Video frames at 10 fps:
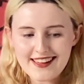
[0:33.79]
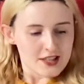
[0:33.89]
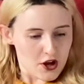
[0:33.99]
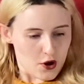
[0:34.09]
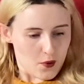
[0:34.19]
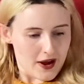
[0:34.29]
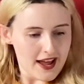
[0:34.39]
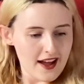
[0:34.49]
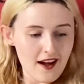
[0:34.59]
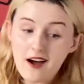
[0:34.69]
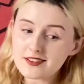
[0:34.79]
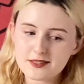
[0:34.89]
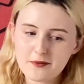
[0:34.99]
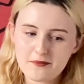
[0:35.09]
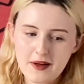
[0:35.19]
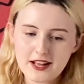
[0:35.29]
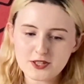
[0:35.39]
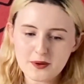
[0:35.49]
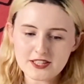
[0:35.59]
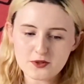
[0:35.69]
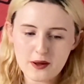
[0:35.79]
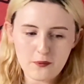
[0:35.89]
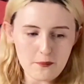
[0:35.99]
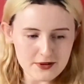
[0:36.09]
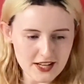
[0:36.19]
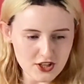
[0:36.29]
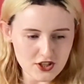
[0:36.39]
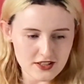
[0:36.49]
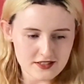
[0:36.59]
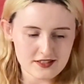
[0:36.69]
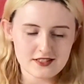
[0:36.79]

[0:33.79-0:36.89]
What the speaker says: So here are some of my 2021 predictions.